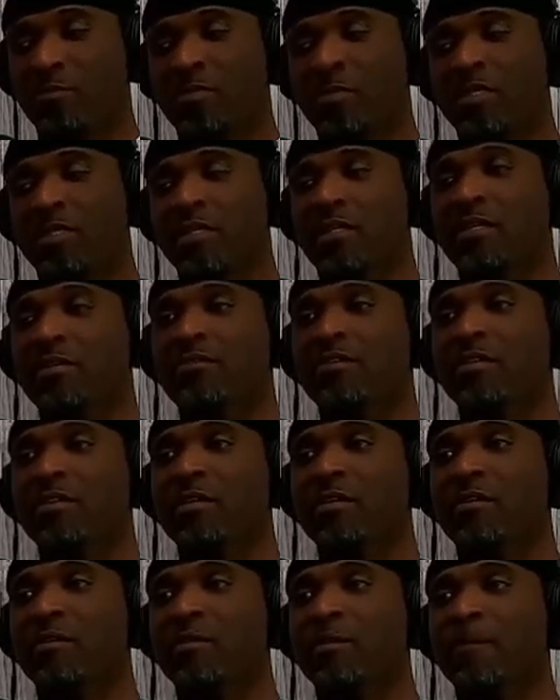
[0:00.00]
playing NFL.
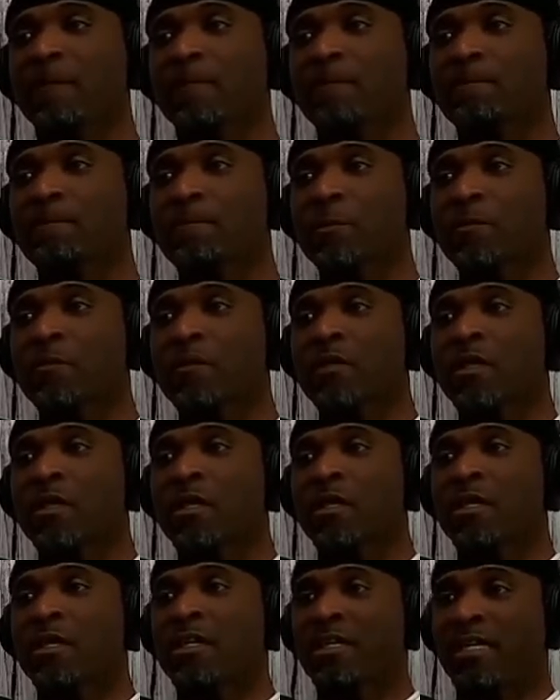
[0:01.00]
Yeah.
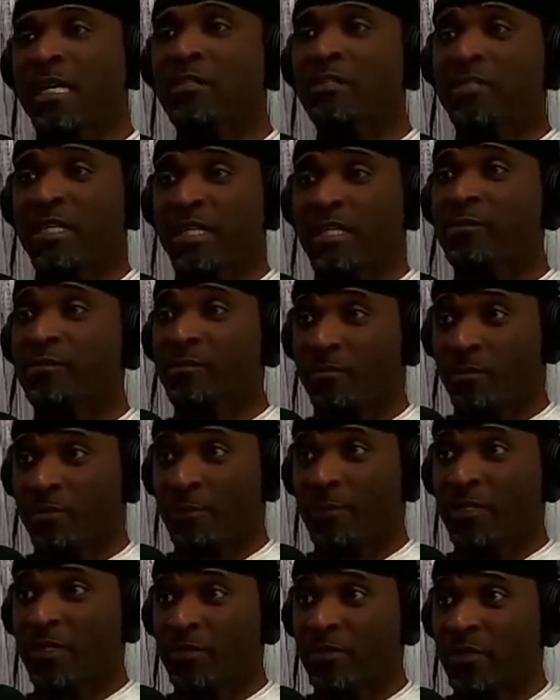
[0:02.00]
And I'll take my
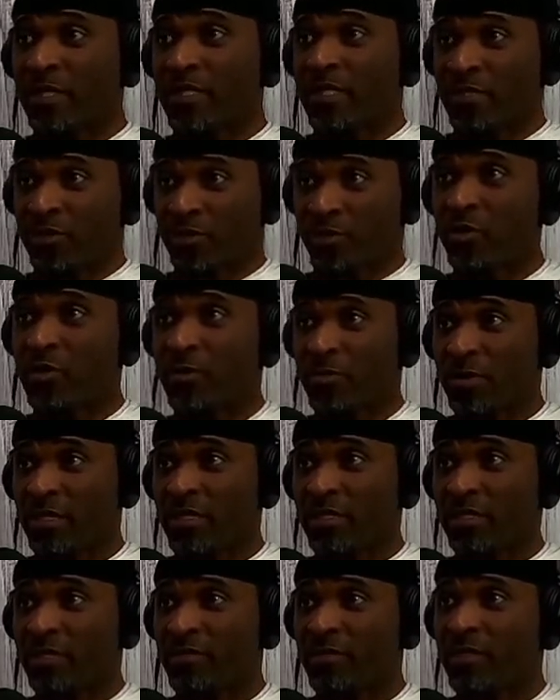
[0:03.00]
picture and I'll show them me
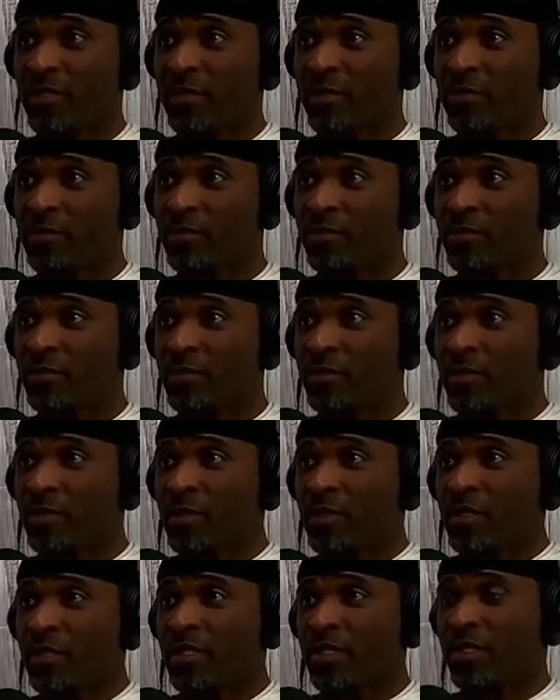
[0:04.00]
in NFL. Right.
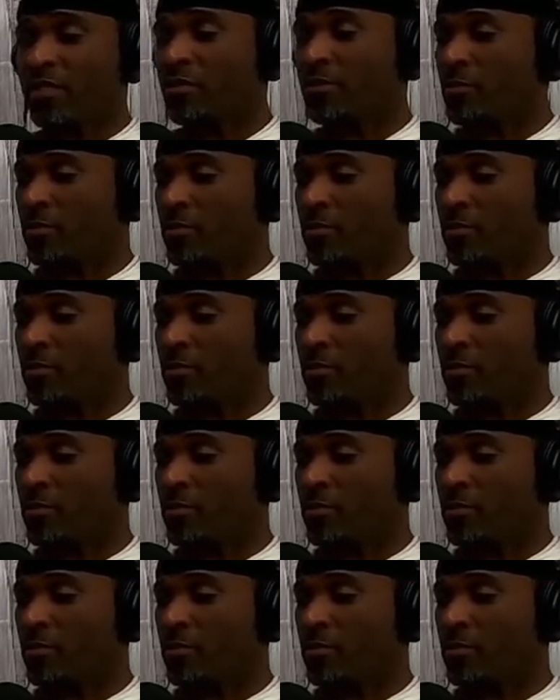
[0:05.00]
And it's